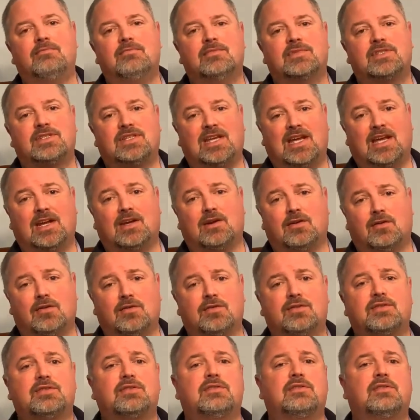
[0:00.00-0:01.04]

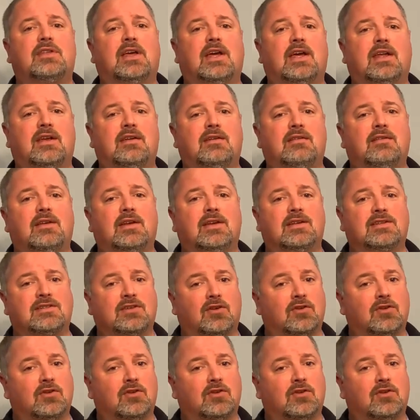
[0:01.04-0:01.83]
standards that it is